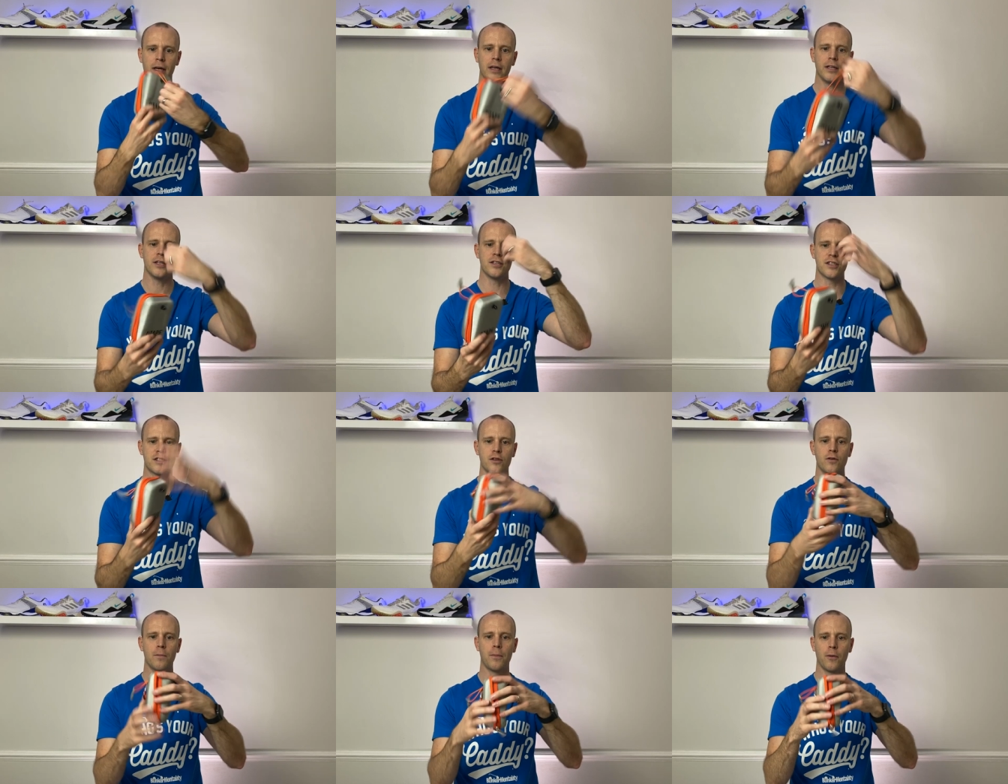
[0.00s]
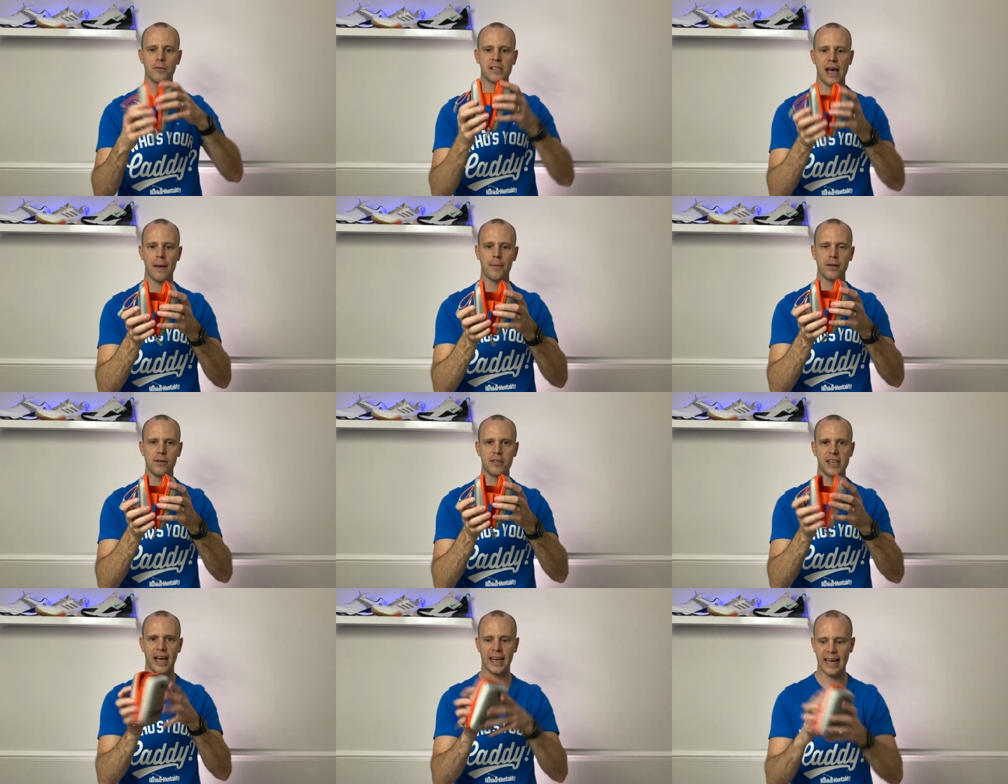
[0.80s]
You just do the pull tab and you
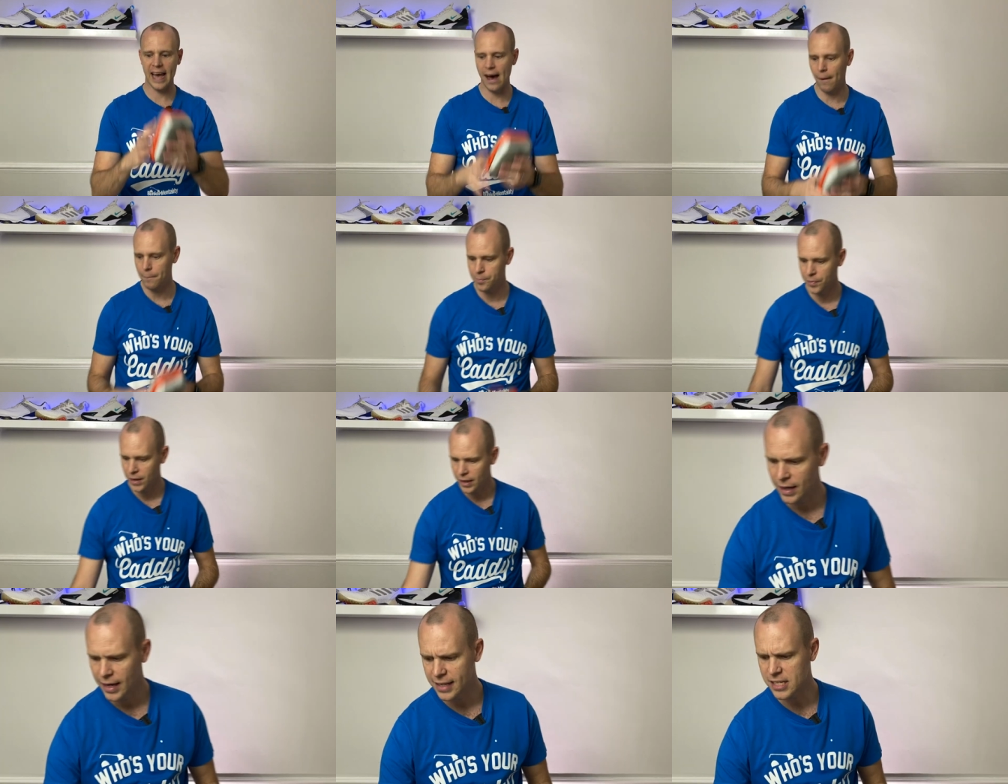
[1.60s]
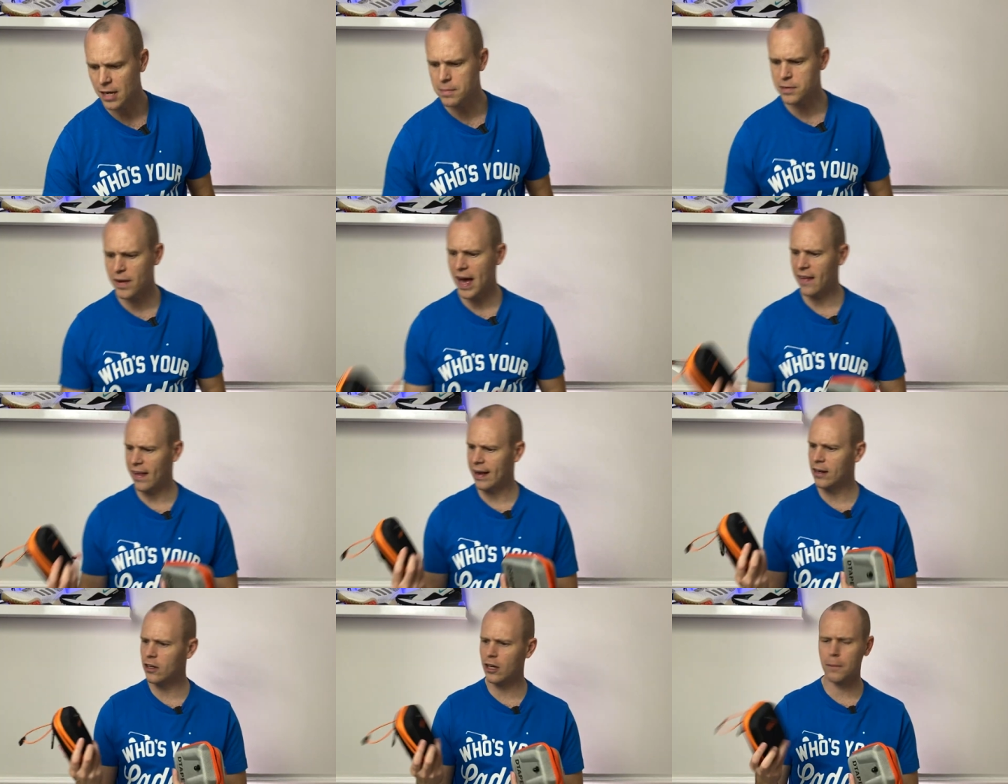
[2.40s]
take it out. In terms of how
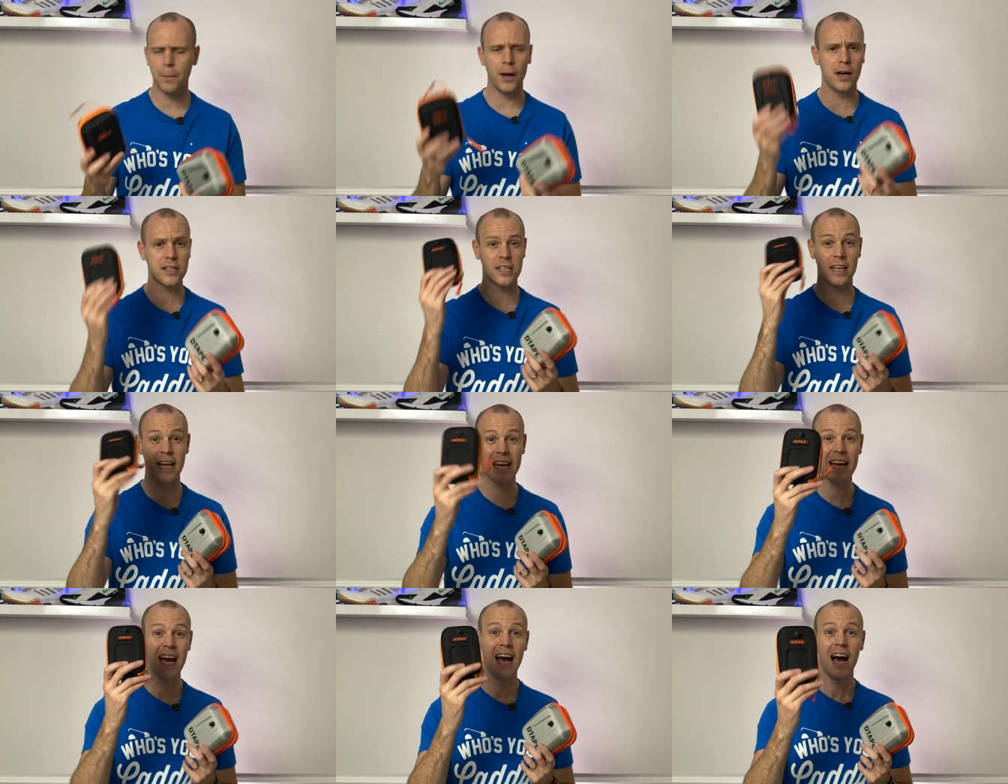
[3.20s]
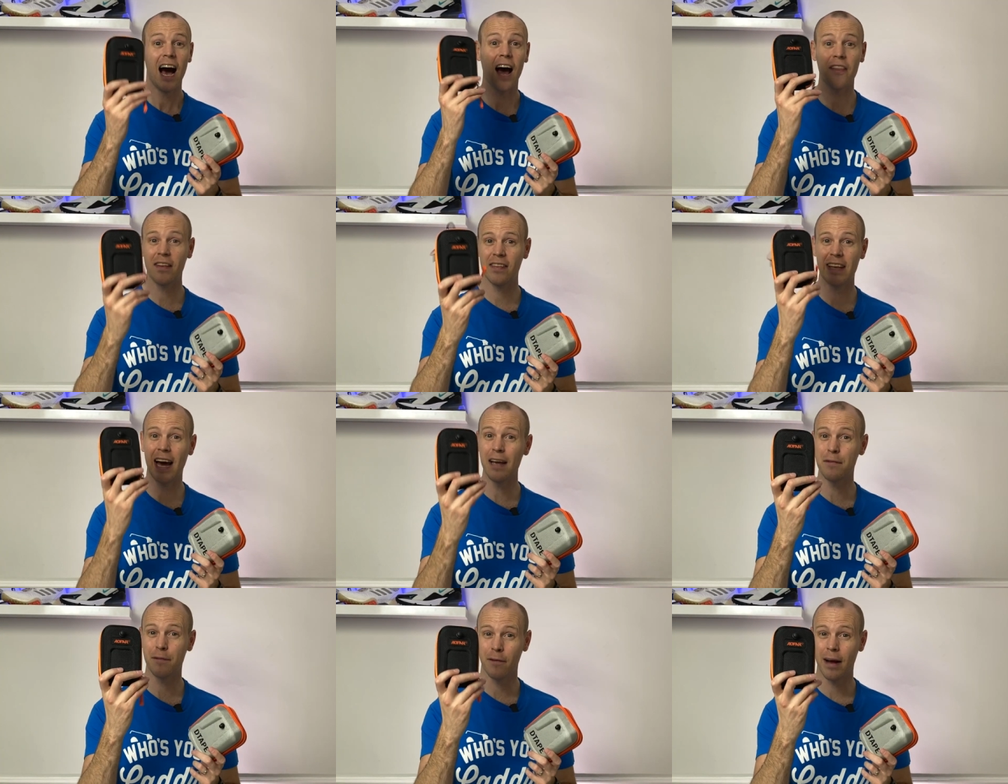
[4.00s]
they look, personally, I think the
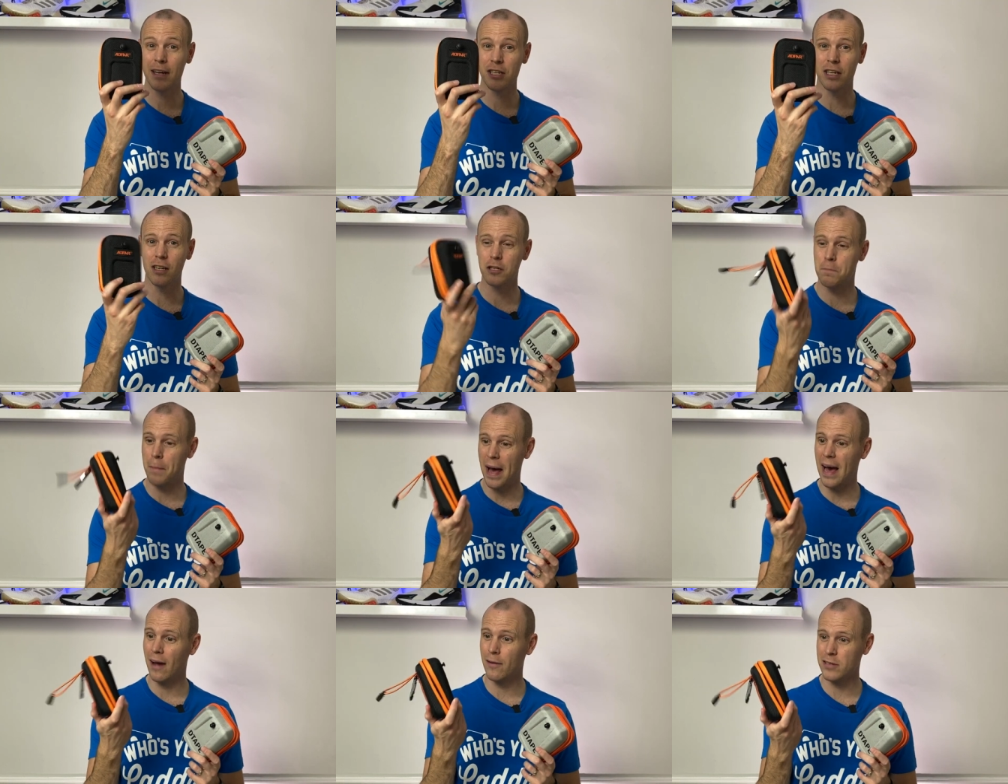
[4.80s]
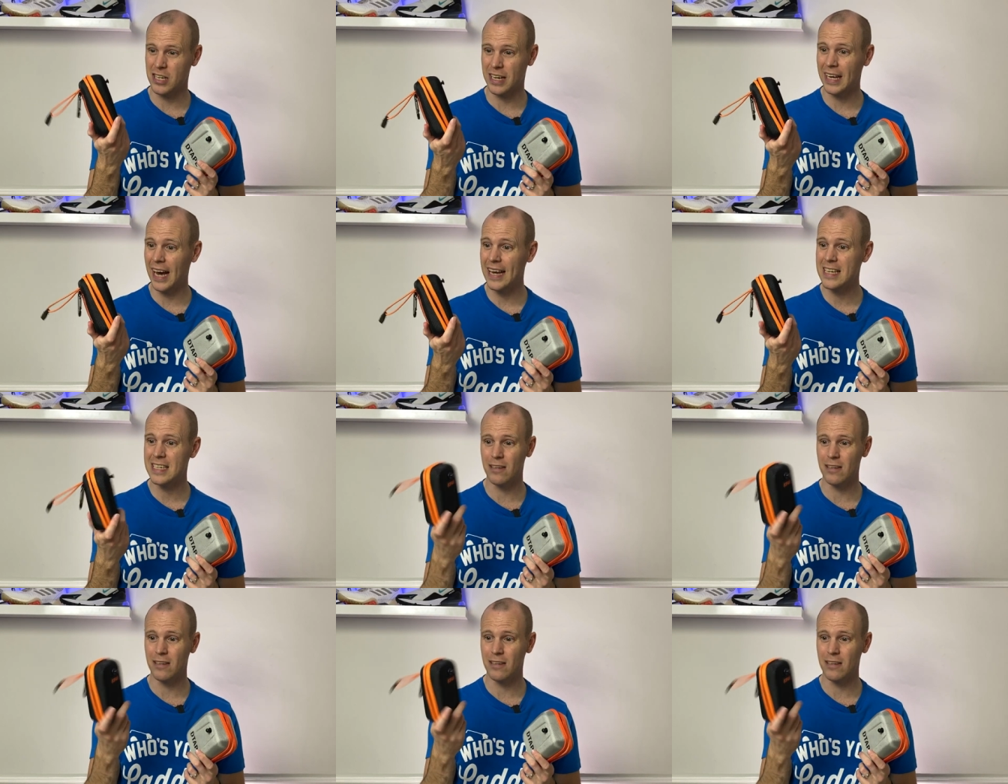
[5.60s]
Aofar actually looks better as a case.